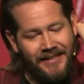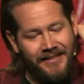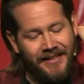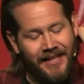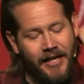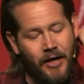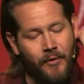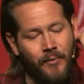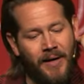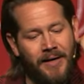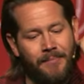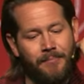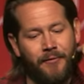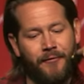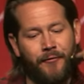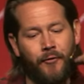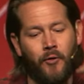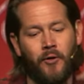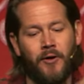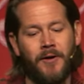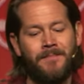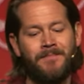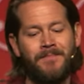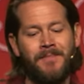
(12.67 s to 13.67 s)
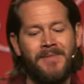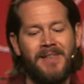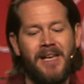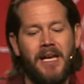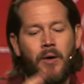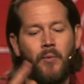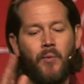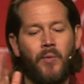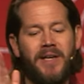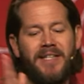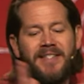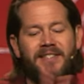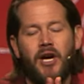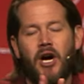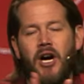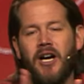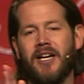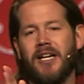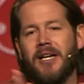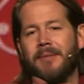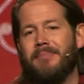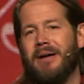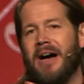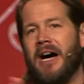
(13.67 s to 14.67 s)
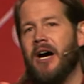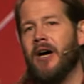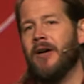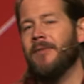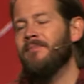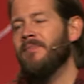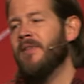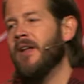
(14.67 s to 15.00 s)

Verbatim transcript: like I read before, and we talking about